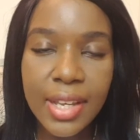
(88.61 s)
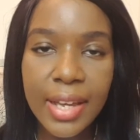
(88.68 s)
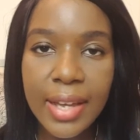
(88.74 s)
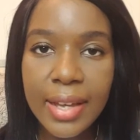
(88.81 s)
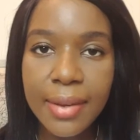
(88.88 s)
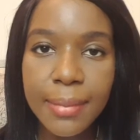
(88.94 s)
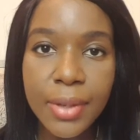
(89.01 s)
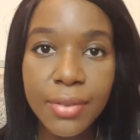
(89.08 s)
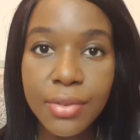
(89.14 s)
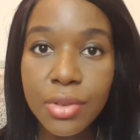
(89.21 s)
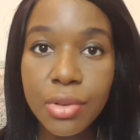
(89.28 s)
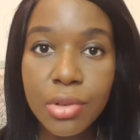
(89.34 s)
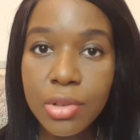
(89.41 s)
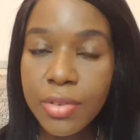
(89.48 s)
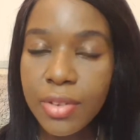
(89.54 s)
if
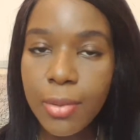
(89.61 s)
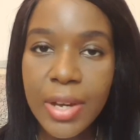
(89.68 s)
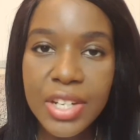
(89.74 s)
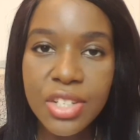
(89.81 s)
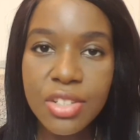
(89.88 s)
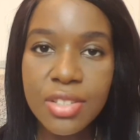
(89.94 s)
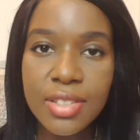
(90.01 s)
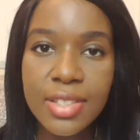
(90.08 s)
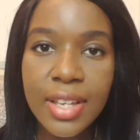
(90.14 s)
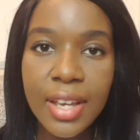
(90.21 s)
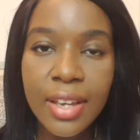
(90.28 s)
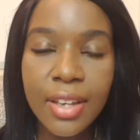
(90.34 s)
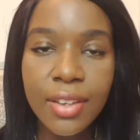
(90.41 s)
not all of the questions.